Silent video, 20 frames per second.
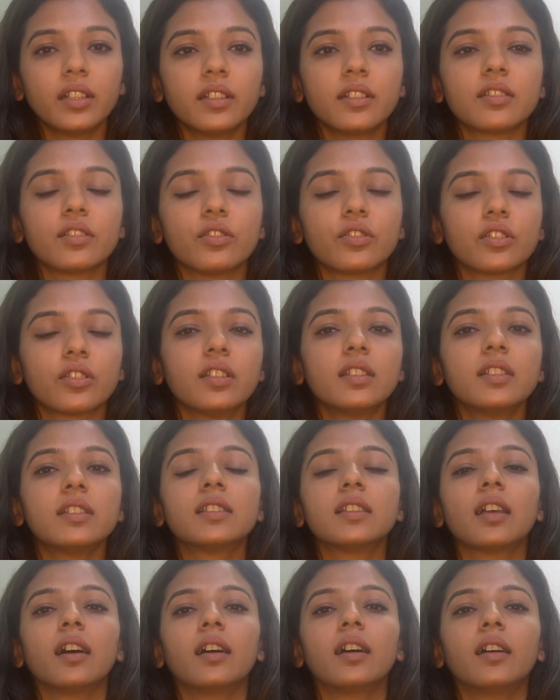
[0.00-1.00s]

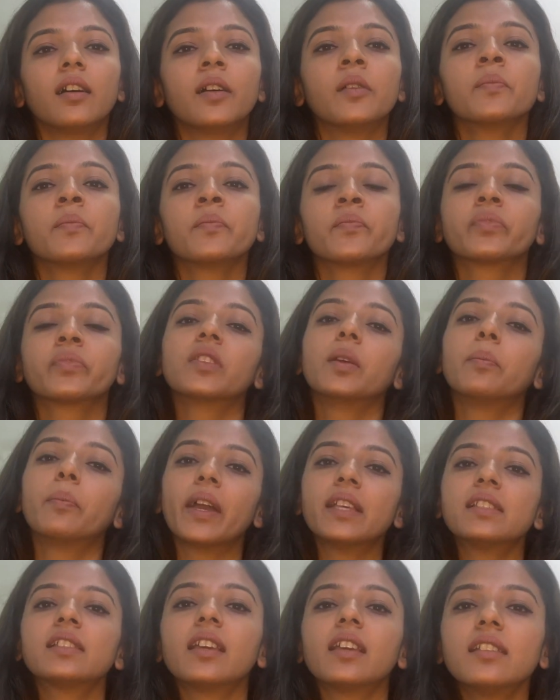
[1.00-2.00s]
decisions, the
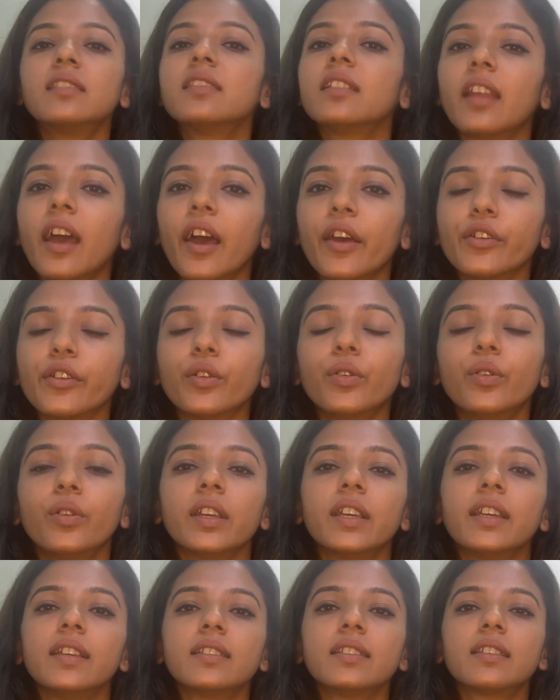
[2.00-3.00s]
best case scenario
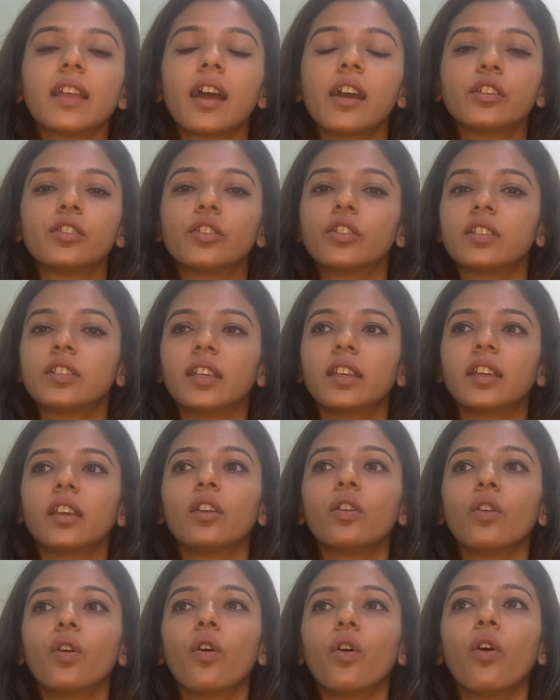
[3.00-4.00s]
is that you're
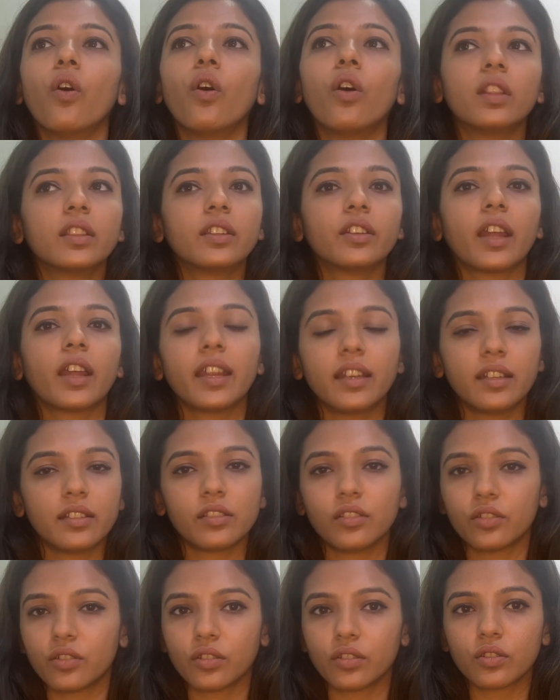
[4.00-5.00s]
taking all the right
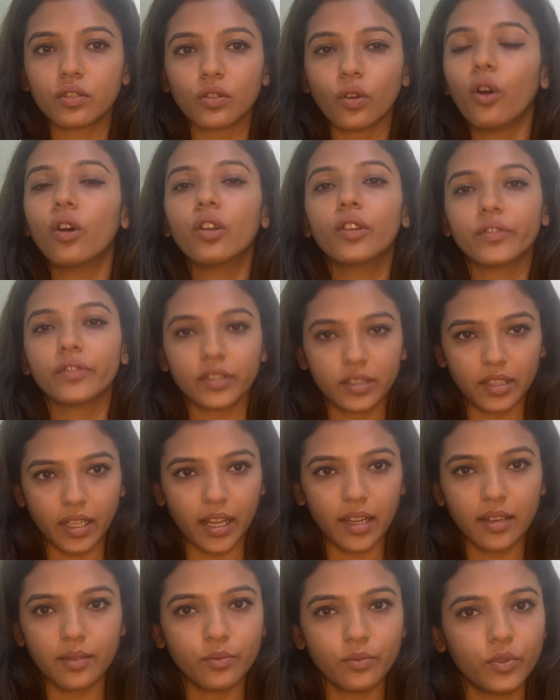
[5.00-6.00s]
decisions all of the
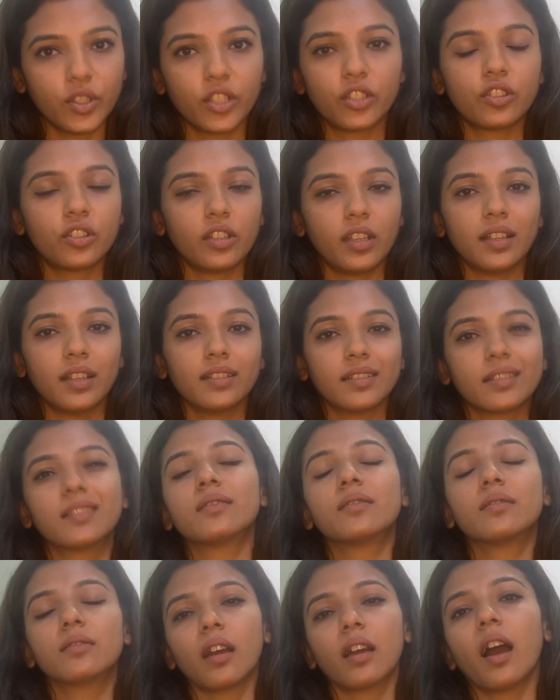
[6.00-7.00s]
time, which
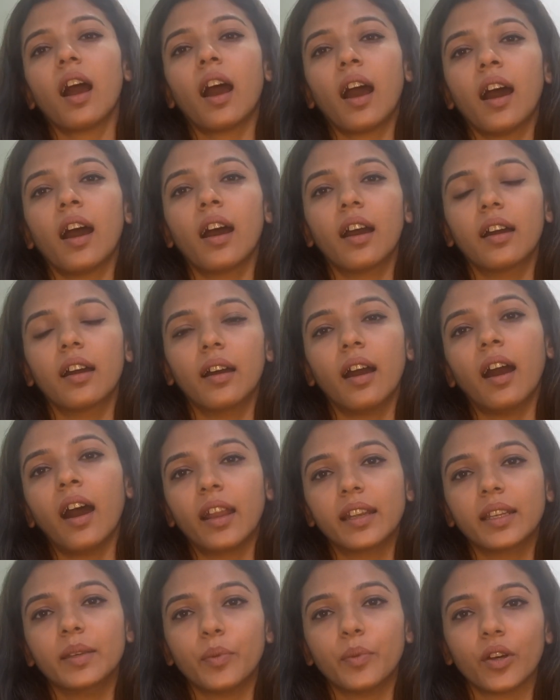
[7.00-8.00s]
is
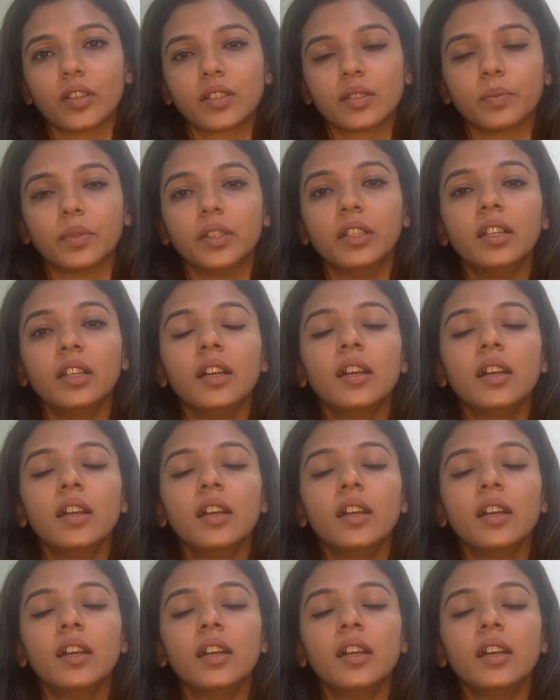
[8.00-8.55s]
hardly possible.